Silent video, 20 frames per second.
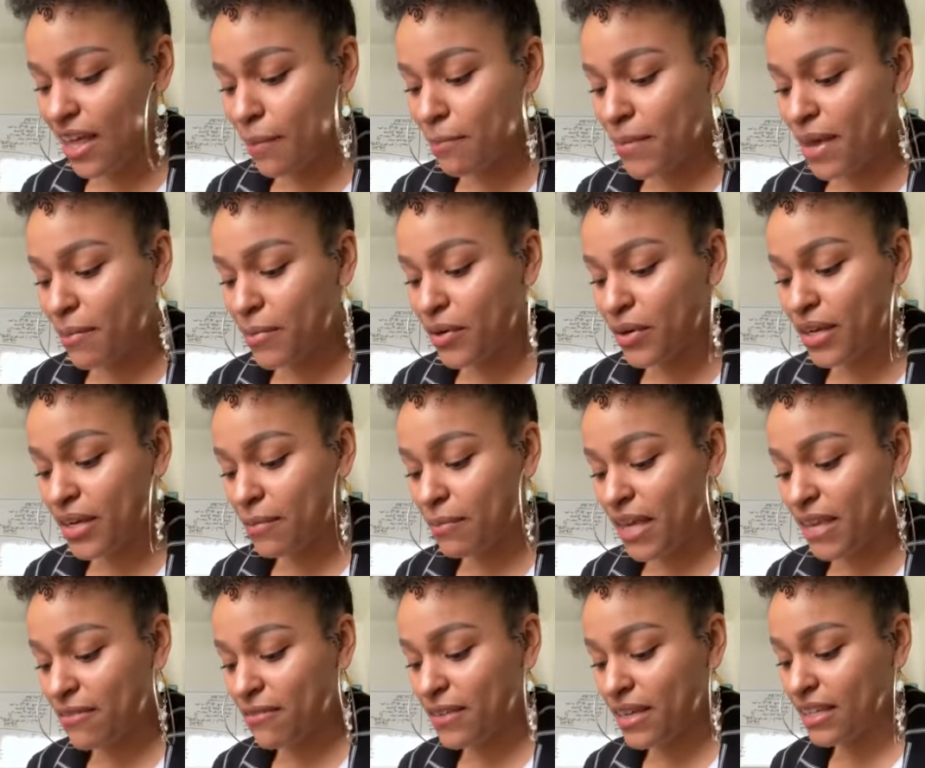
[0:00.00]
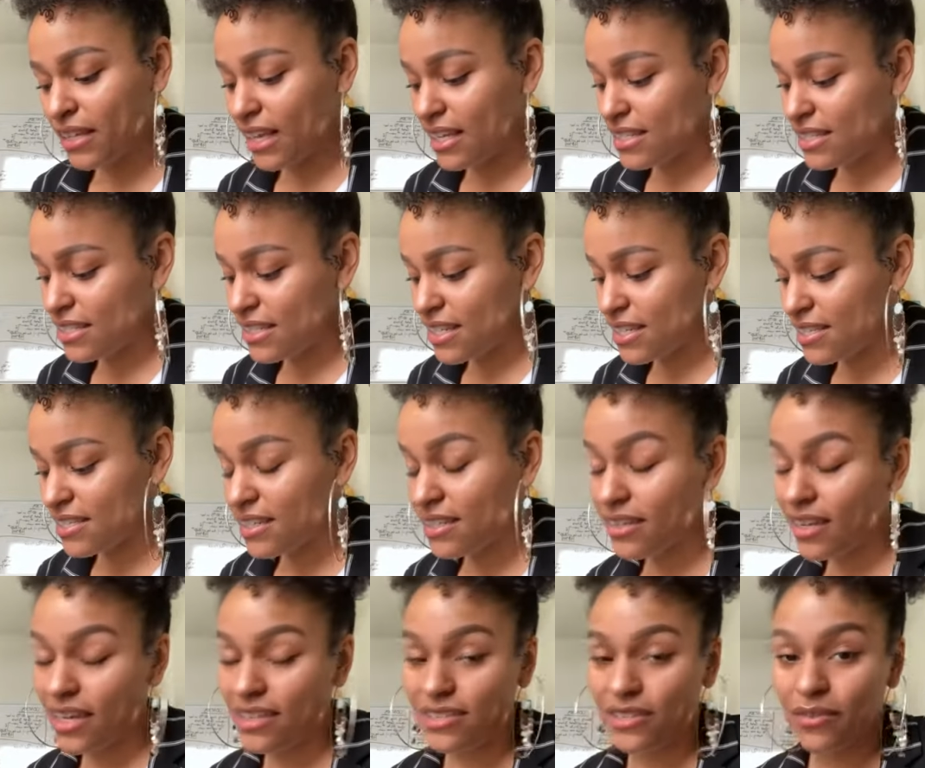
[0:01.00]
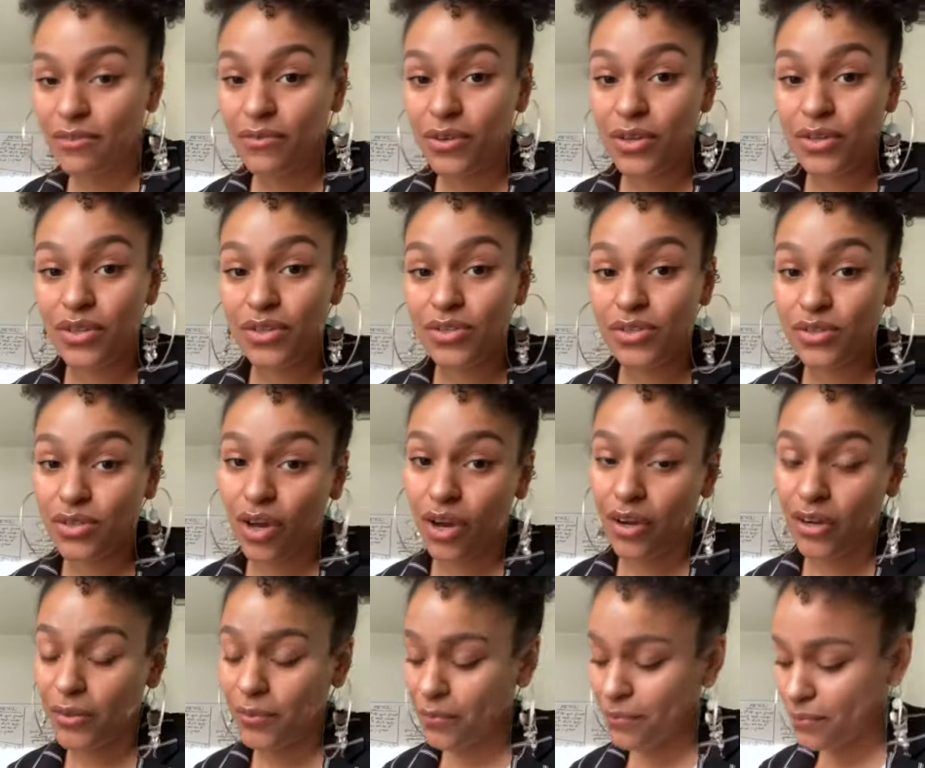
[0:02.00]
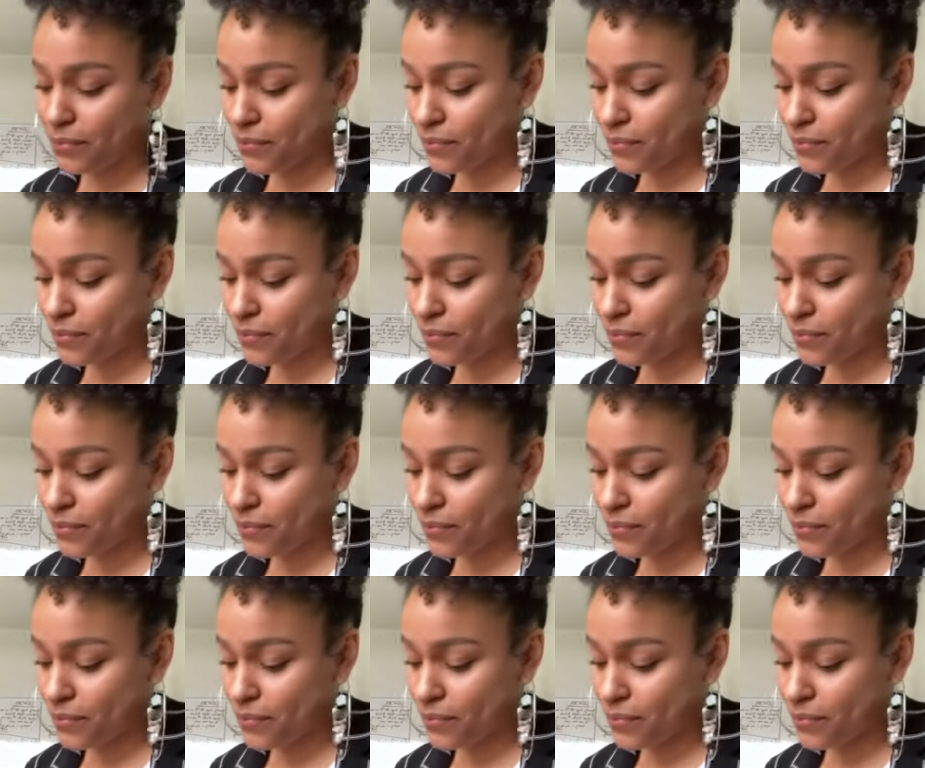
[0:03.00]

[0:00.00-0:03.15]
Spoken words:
to that memory may feel as distant as the furthest star.